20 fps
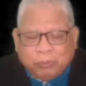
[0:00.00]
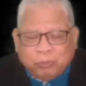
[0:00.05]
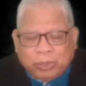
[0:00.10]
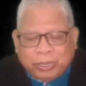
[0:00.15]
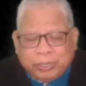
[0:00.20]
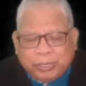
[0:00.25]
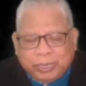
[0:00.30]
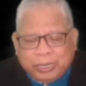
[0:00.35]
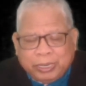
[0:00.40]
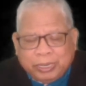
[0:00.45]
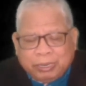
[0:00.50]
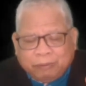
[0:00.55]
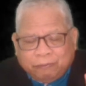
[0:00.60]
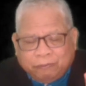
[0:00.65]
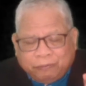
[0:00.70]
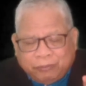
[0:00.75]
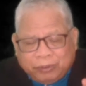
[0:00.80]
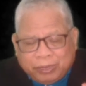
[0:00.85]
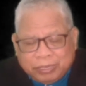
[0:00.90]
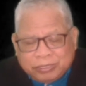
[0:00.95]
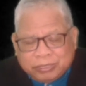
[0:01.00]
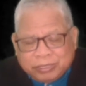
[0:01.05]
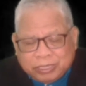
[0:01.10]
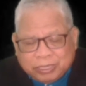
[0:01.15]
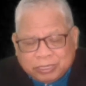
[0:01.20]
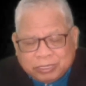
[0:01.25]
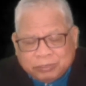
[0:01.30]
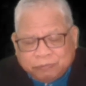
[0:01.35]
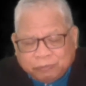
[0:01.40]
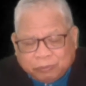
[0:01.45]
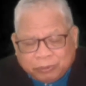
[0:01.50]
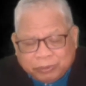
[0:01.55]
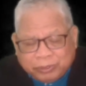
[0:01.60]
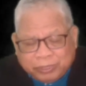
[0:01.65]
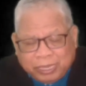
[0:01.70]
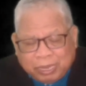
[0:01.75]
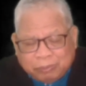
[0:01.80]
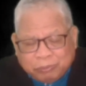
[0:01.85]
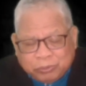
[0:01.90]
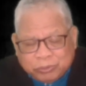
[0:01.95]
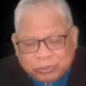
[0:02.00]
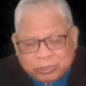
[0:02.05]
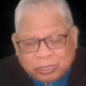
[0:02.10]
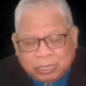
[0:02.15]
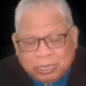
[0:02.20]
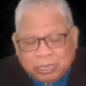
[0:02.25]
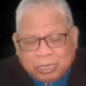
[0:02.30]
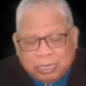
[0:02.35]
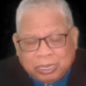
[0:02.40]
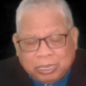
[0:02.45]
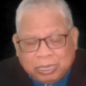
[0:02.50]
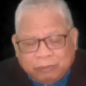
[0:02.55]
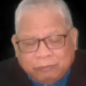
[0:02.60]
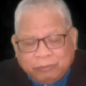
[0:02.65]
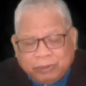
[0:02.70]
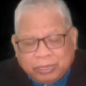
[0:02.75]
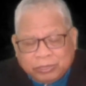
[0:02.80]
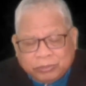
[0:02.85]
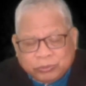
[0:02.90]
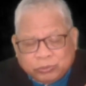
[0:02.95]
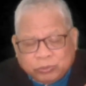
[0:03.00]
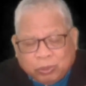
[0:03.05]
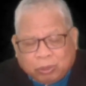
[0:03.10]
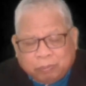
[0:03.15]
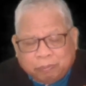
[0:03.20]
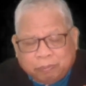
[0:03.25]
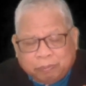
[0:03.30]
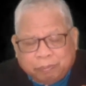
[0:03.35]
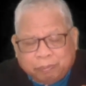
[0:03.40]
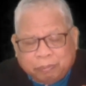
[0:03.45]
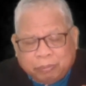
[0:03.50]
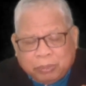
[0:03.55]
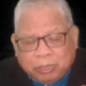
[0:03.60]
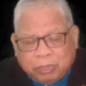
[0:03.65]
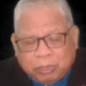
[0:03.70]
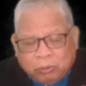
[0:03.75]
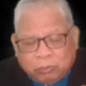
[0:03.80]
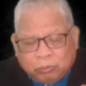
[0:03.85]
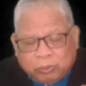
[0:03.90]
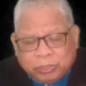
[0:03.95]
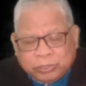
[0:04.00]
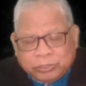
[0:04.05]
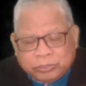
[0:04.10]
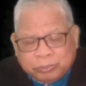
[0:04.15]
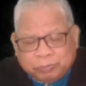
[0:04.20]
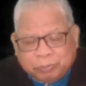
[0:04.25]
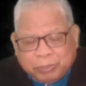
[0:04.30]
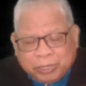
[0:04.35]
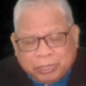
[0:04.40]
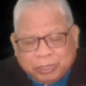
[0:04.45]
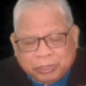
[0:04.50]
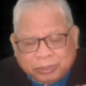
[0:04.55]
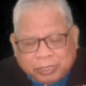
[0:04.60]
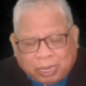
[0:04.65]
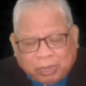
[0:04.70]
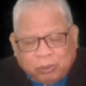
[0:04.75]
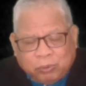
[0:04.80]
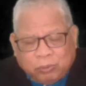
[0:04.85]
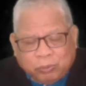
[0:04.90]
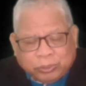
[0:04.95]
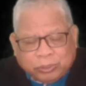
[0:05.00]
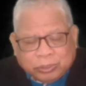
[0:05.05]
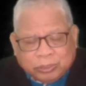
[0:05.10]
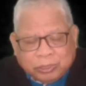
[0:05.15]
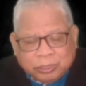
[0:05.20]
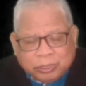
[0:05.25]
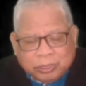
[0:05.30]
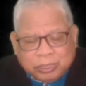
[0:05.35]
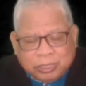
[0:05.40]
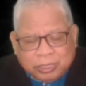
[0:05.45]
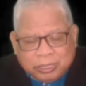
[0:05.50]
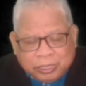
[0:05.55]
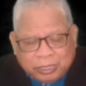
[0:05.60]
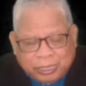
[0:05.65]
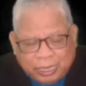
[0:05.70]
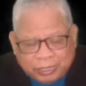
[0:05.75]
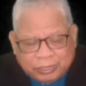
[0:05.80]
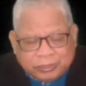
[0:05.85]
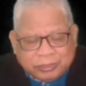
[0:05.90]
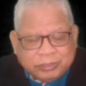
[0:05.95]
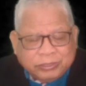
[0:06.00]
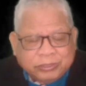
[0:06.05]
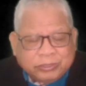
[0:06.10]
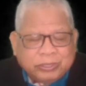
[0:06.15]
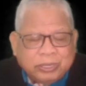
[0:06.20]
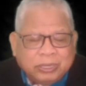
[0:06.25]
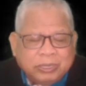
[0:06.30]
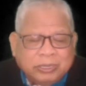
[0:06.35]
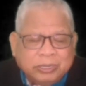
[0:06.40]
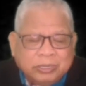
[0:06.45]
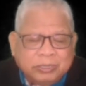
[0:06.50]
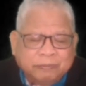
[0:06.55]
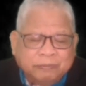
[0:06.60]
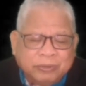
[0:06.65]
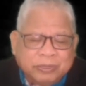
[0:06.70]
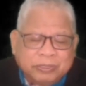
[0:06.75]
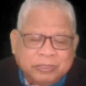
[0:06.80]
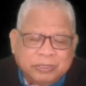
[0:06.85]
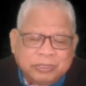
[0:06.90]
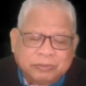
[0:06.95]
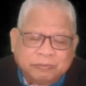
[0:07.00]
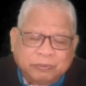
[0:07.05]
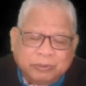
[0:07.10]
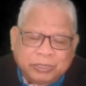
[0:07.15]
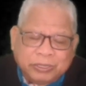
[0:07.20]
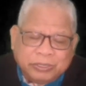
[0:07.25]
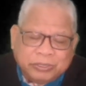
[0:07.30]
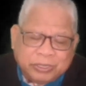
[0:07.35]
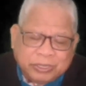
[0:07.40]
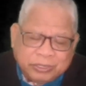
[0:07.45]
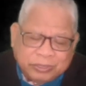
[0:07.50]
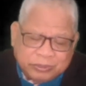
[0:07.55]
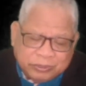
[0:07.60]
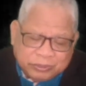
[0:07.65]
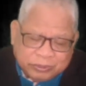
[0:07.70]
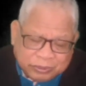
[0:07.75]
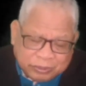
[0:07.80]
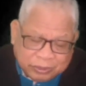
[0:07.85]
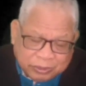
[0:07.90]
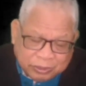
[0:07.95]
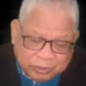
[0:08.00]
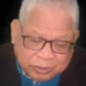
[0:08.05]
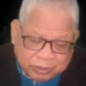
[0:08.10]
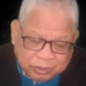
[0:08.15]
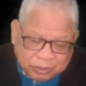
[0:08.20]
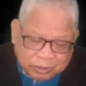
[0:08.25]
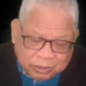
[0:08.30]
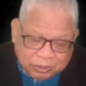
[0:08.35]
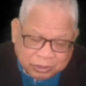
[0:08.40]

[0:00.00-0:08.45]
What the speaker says: But one thing, the verse is for them. You see, if they stop worshipping Taghut, this verse is for the jinns.